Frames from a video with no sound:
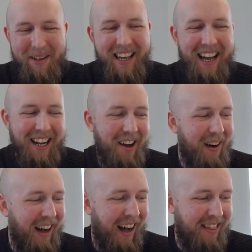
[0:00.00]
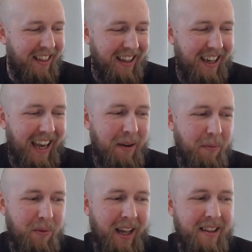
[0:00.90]
yeah, no, I think
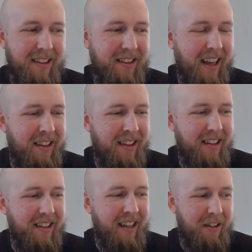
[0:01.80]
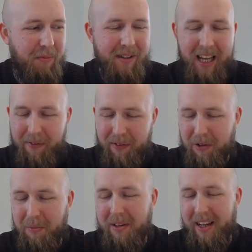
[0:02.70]
it's going to be definitely
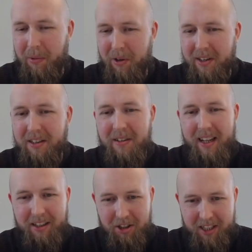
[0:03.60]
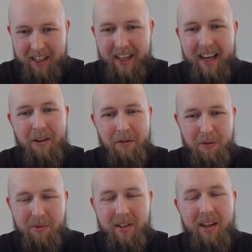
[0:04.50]
something that we look into next year. Yeah,
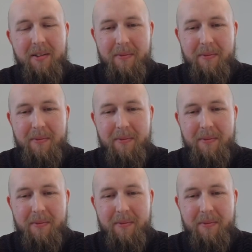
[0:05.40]
100%.